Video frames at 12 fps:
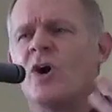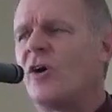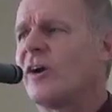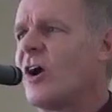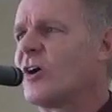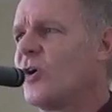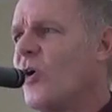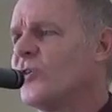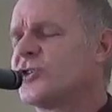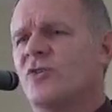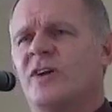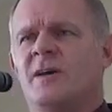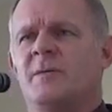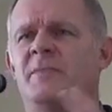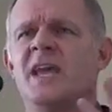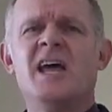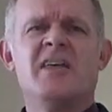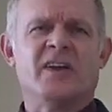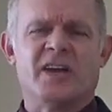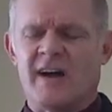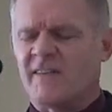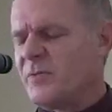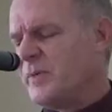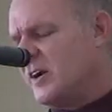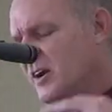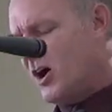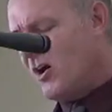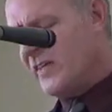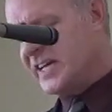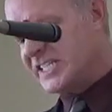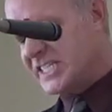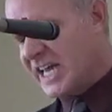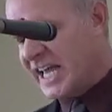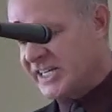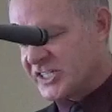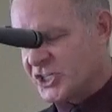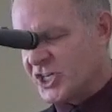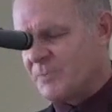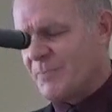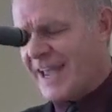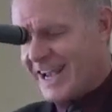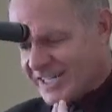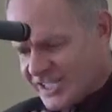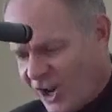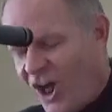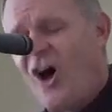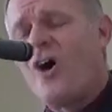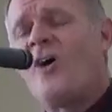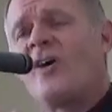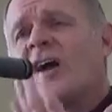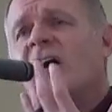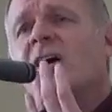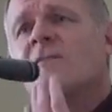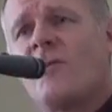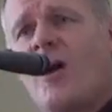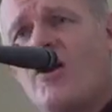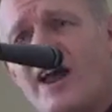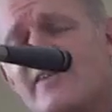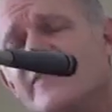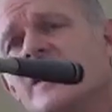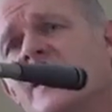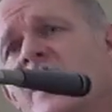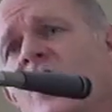on in our culture and in the government and all these things, it should make us long for our heavenly